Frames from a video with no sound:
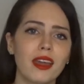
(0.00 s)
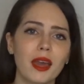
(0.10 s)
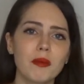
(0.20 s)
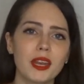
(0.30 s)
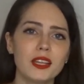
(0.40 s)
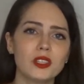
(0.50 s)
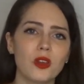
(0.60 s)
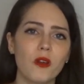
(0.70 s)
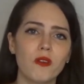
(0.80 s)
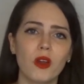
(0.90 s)
Cabernet
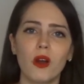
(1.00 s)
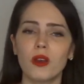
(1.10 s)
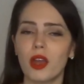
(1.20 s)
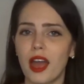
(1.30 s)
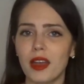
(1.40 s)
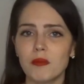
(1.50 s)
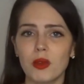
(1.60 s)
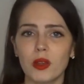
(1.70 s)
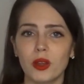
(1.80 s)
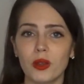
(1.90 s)
Sauvignon and
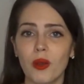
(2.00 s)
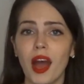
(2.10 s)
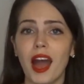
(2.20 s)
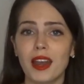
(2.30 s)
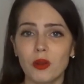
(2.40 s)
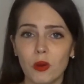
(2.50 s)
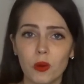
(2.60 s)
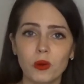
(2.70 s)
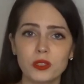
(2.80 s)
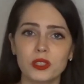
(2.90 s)
Merlot, and
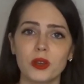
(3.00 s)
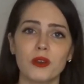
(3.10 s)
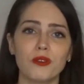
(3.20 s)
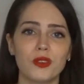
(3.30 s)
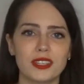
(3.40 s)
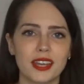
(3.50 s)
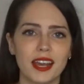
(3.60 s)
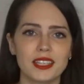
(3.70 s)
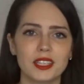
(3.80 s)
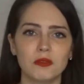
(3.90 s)
also
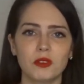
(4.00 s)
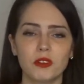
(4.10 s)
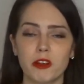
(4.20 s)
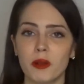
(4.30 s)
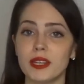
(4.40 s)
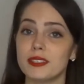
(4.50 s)
fantastic for growing